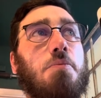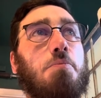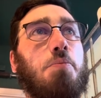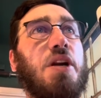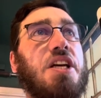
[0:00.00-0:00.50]

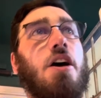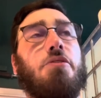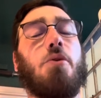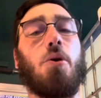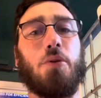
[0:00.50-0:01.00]
pretty
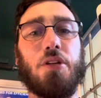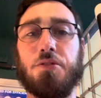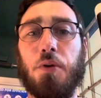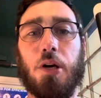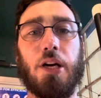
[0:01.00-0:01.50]
cutthroat as
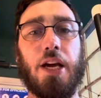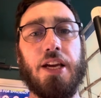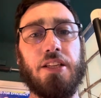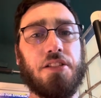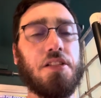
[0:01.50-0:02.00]
far
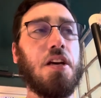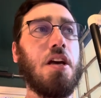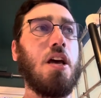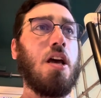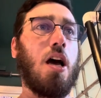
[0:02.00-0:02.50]
as
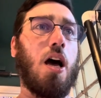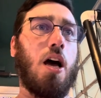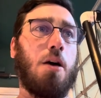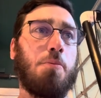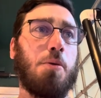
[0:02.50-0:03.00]

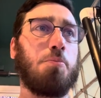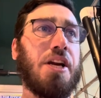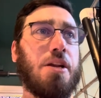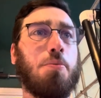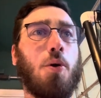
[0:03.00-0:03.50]

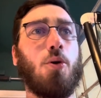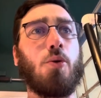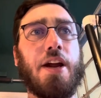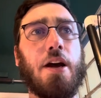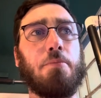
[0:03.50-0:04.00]
breeding
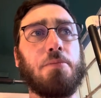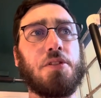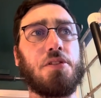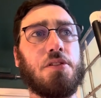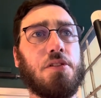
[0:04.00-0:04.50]

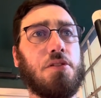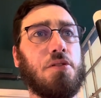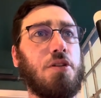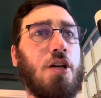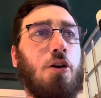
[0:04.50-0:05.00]
programs,
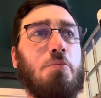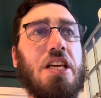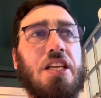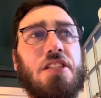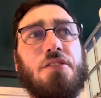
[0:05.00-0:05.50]

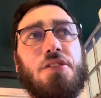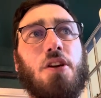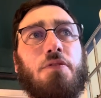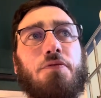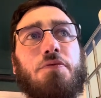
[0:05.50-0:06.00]
meanings of
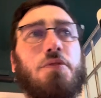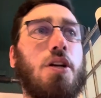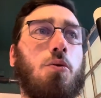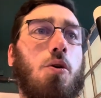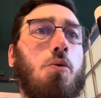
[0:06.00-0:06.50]
stuff,
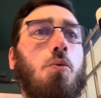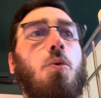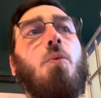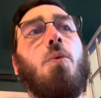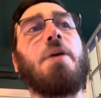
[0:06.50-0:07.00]

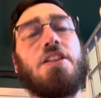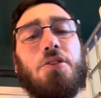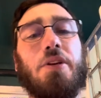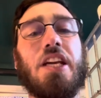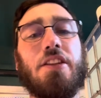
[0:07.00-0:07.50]

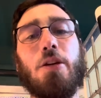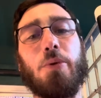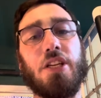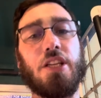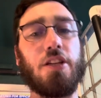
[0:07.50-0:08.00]
basically anything you would
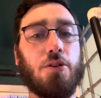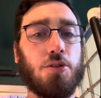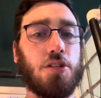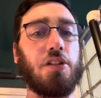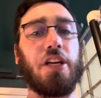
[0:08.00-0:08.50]
need to use
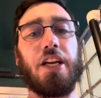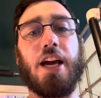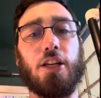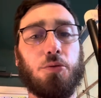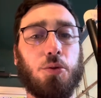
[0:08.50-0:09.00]
as like an
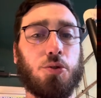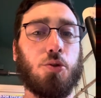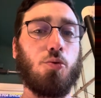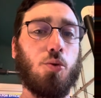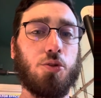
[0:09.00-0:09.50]
actual
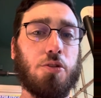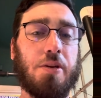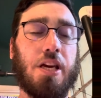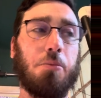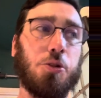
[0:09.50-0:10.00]
tool to be
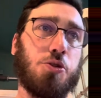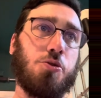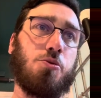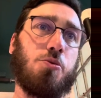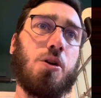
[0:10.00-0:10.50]
able
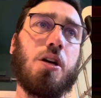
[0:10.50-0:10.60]
to